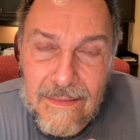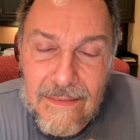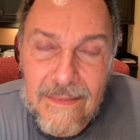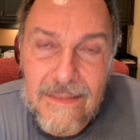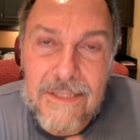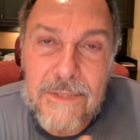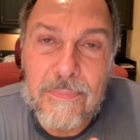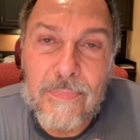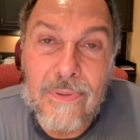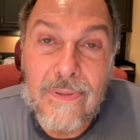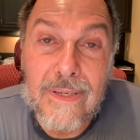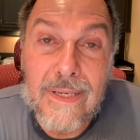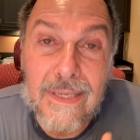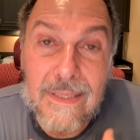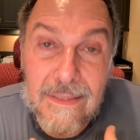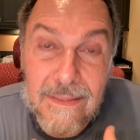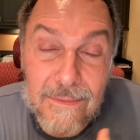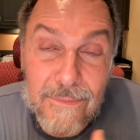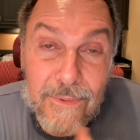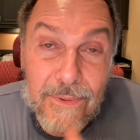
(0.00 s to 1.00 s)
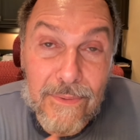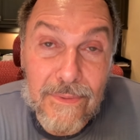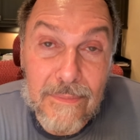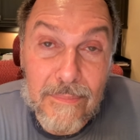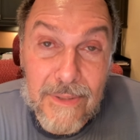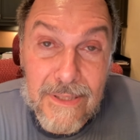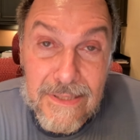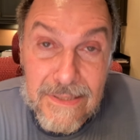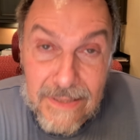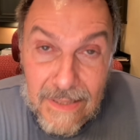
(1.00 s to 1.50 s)
let's pray that we would
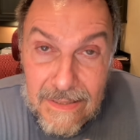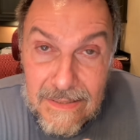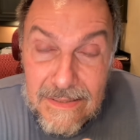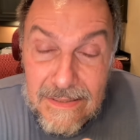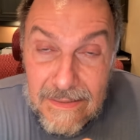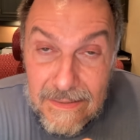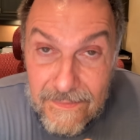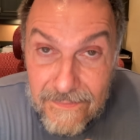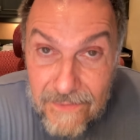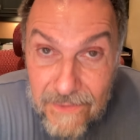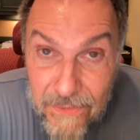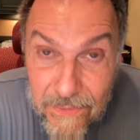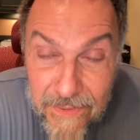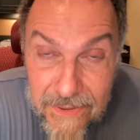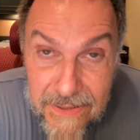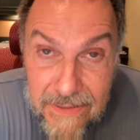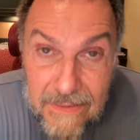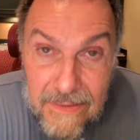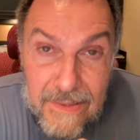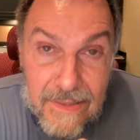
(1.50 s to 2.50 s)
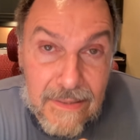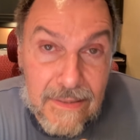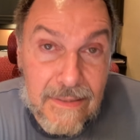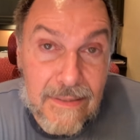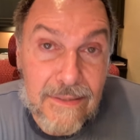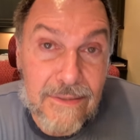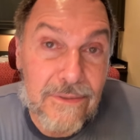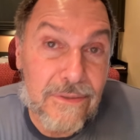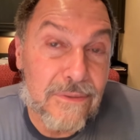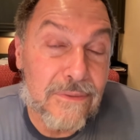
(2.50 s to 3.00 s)
be sensitive to his
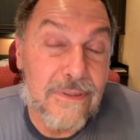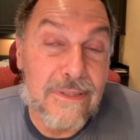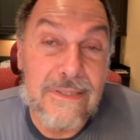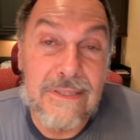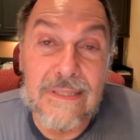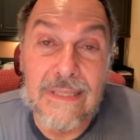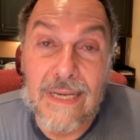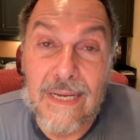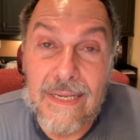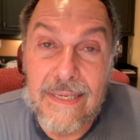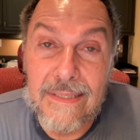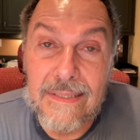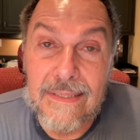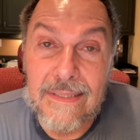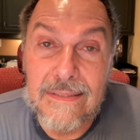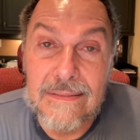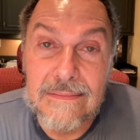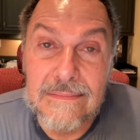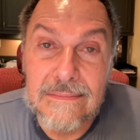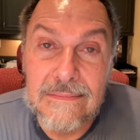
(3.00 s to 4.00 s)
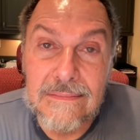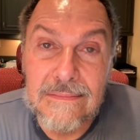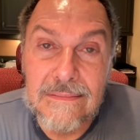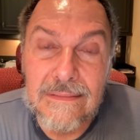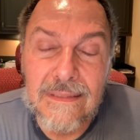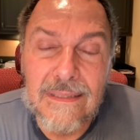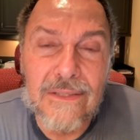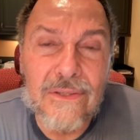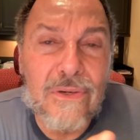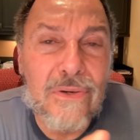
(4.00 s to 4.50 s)
leading, to his guiding.
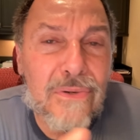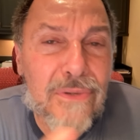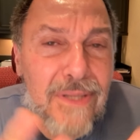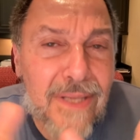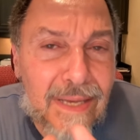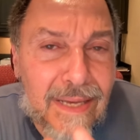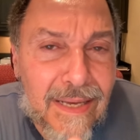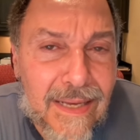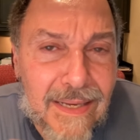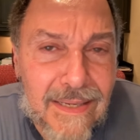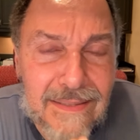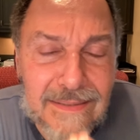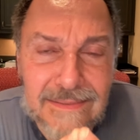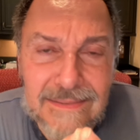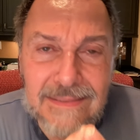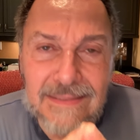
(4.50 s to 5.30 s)
And oh yeah,